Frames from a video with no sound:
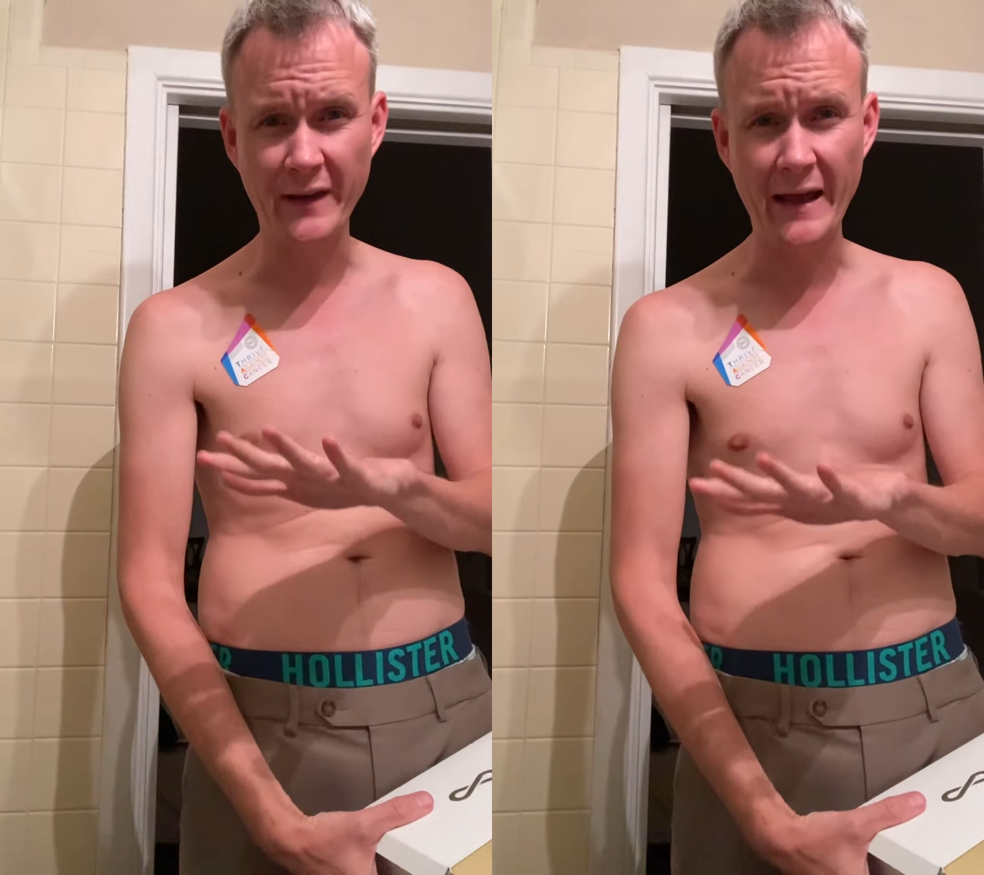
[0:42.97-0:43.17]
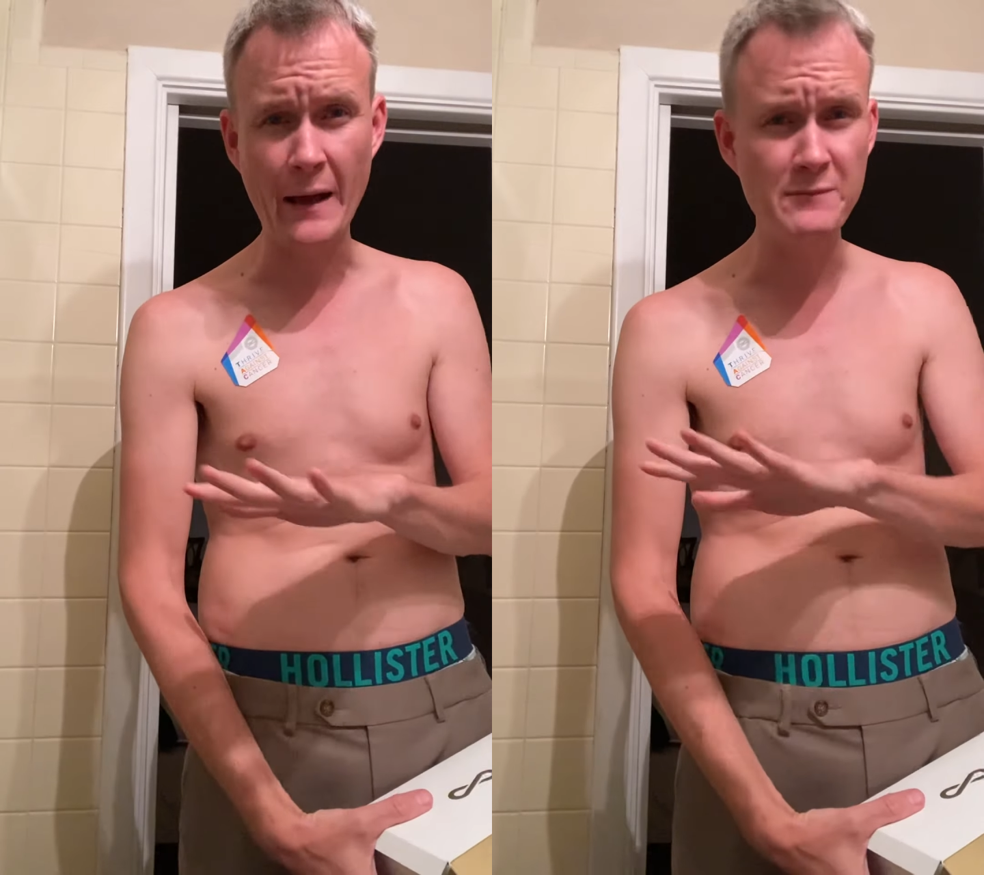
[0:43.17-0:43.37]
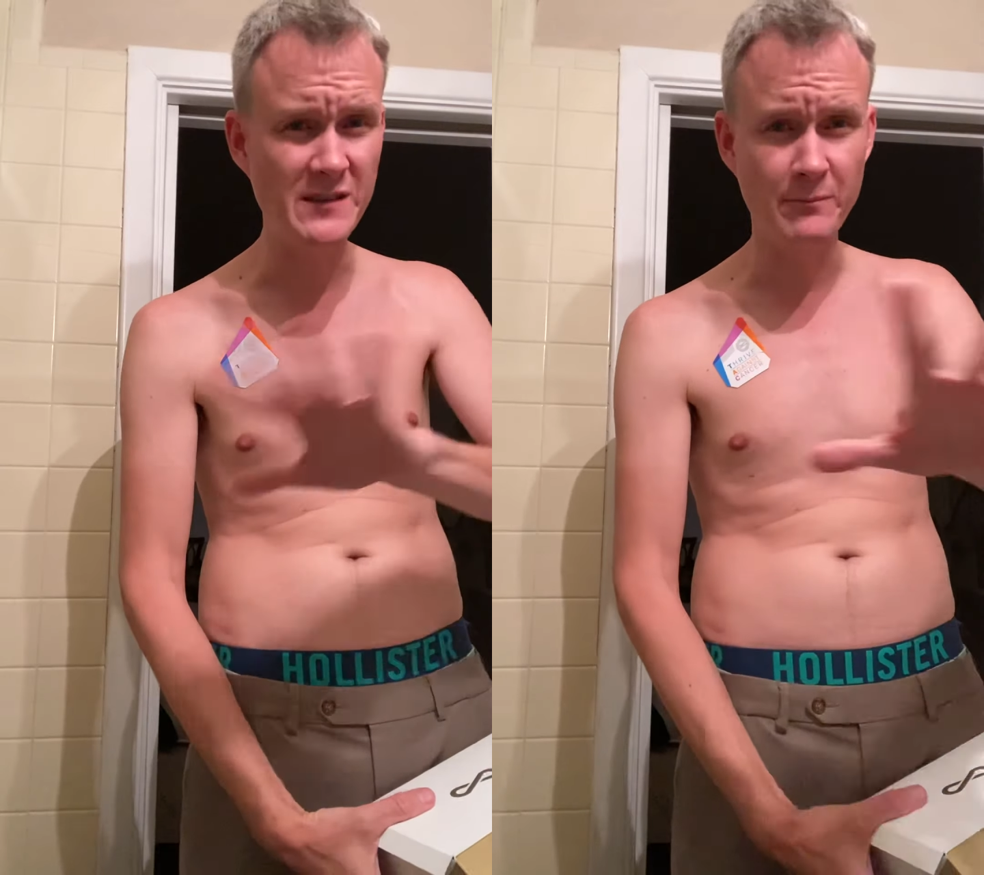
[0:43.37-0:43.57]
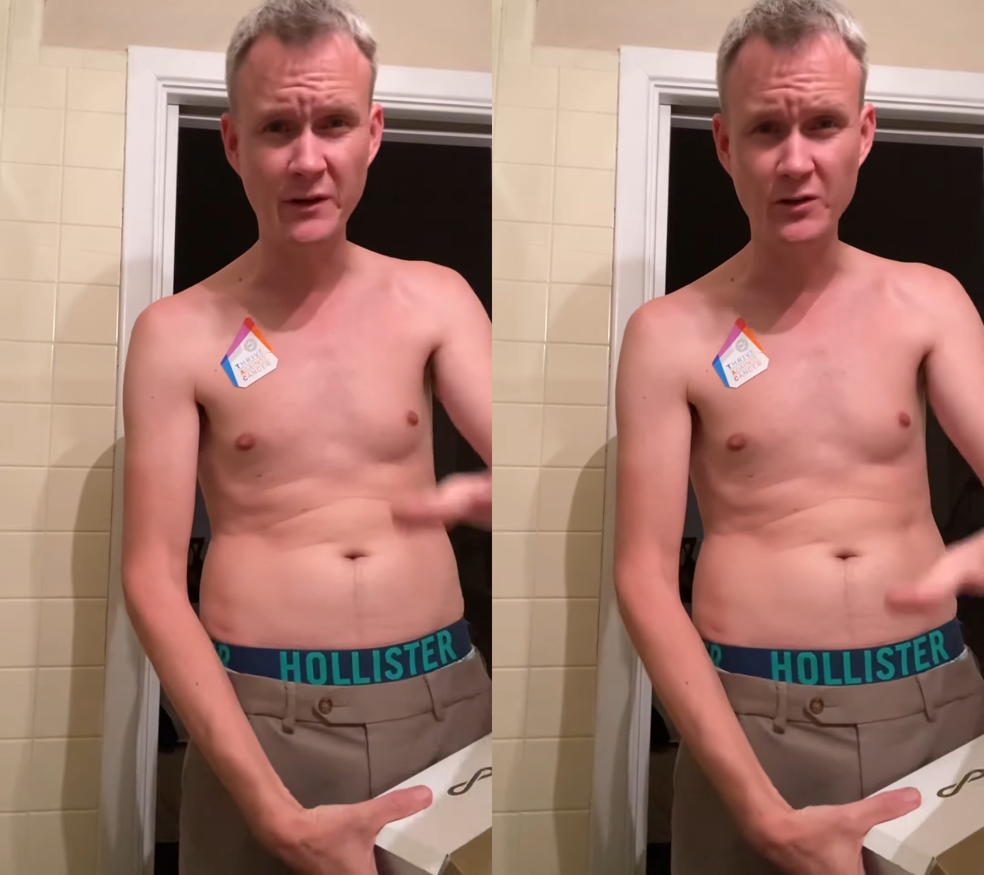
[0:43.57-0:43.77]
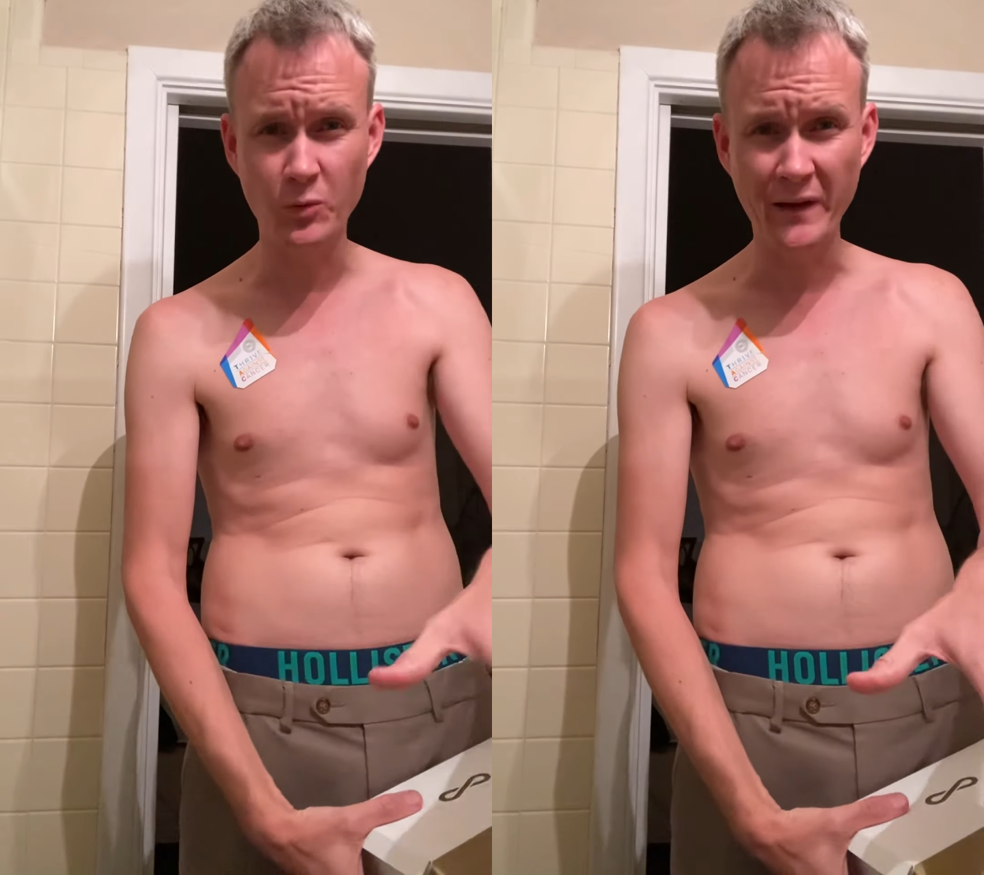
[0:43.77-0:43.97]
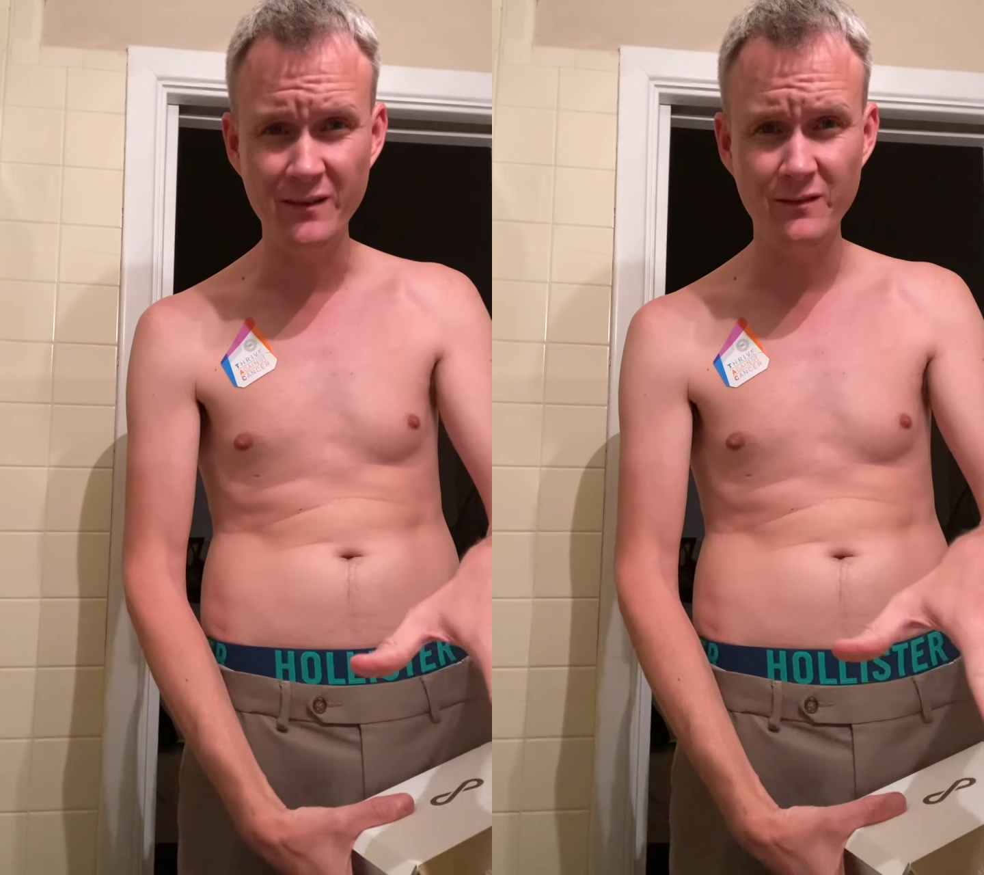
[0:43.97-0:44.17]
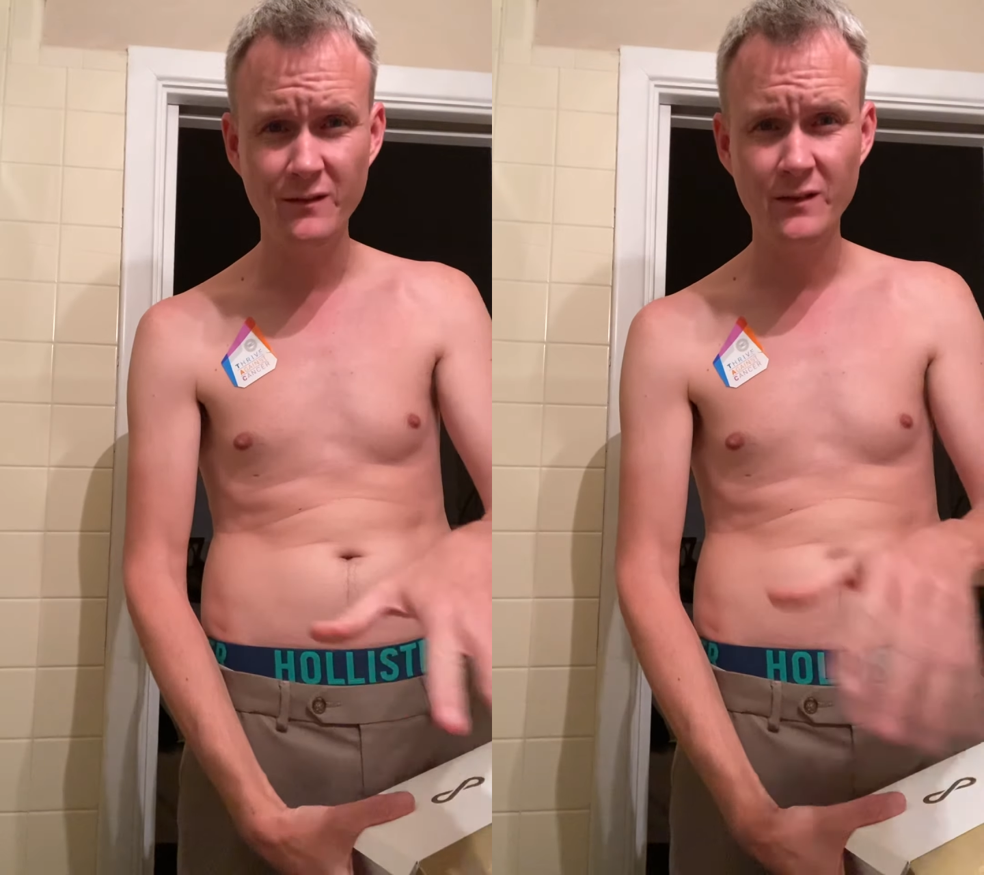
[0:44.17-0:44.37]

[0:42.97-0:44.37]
gaps in between.